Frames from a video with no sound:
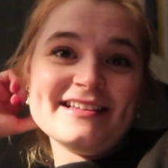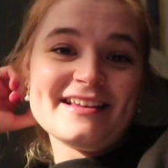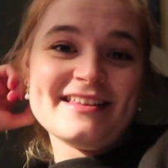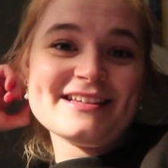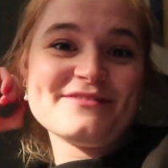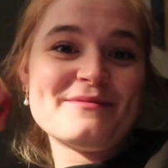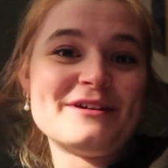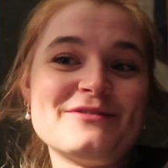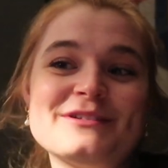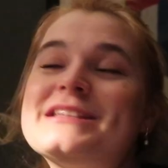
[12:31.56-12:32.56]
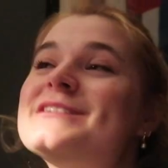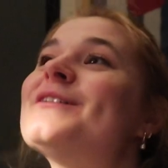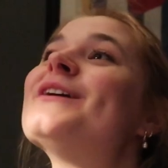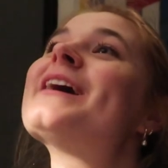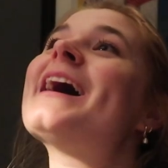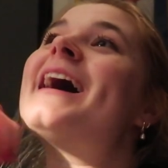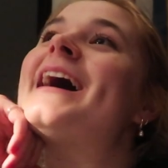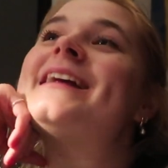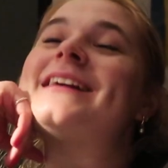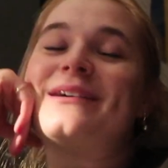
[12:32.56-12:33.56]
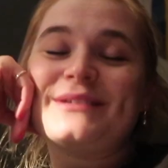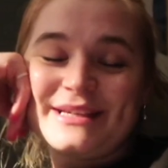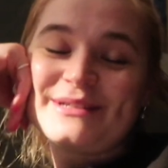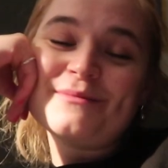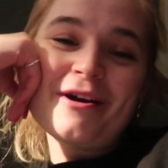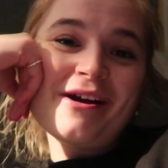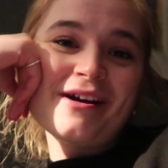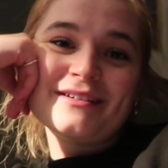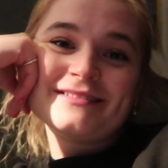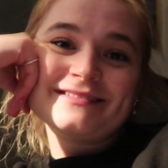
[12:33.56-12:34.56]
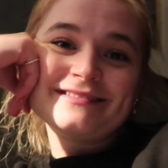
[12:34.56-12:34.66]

So thanks very much for watching this vlog, and I'll see you tomorrow.